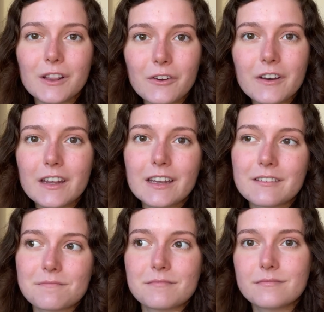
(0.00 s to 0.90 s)

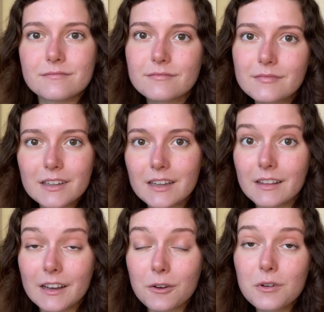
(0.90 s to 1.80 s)
learning
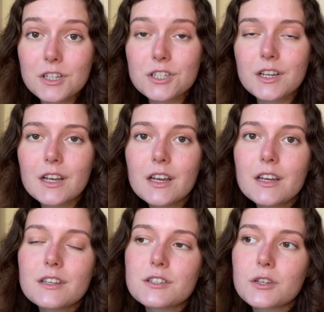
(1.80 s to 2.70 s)
language.
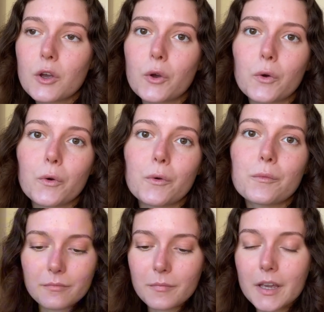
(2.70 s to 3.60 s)
So
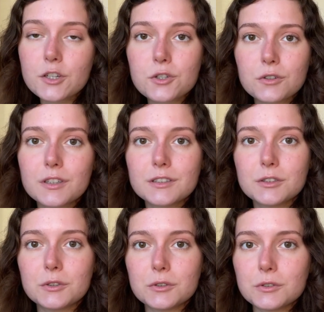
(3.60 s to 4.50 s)
make sure
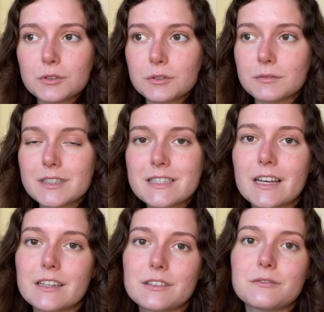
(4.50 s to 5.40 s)
to
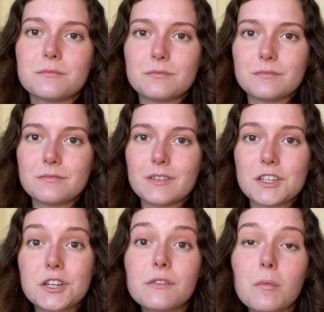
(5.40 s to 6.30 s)
set
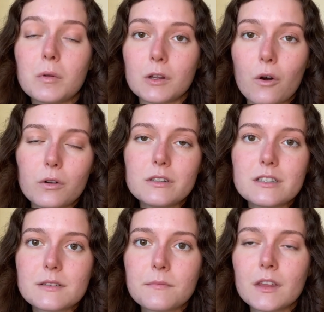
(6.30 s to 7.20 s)
achievable
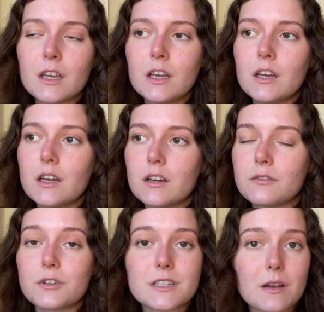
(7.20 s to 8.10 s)
goals.
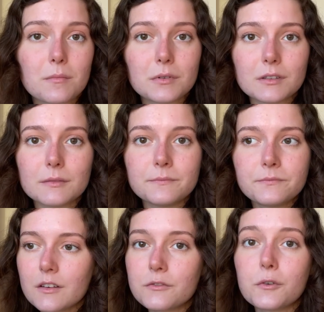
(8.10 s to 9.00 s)
For example,
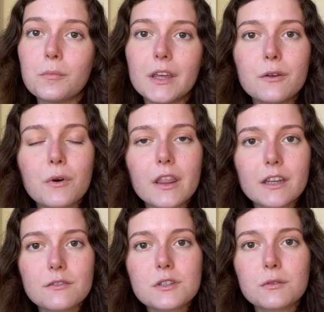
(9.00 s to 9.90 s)
for me,
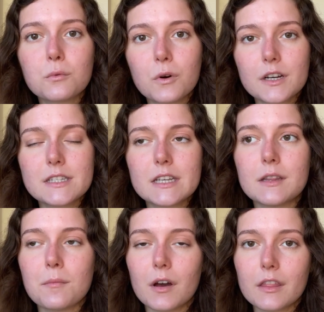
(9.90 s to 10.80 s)
1000 words in
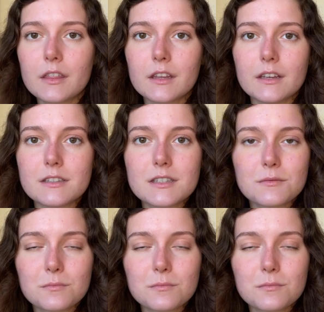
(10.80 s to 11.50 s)
a month is